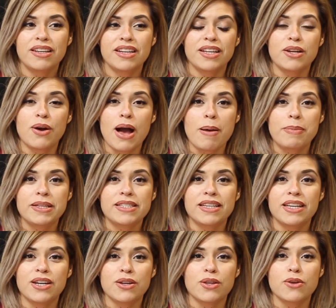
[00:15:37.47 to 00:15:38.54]
happy to
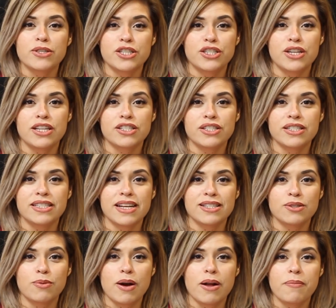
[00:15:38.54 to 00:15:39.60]
hear those suggestions
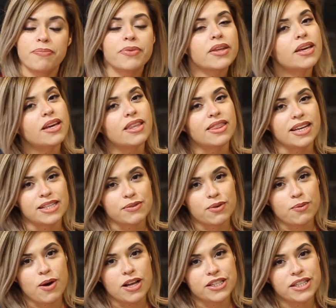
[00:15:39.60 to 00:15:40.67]
as well. Thanks for
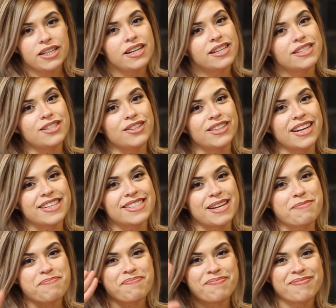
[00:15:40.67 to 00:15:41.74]
watching. Until next
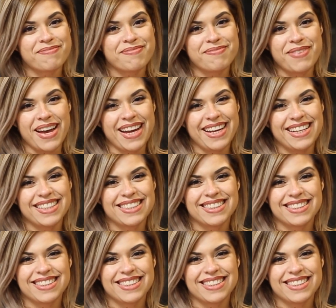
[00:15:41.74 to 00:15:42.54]
time. Bye.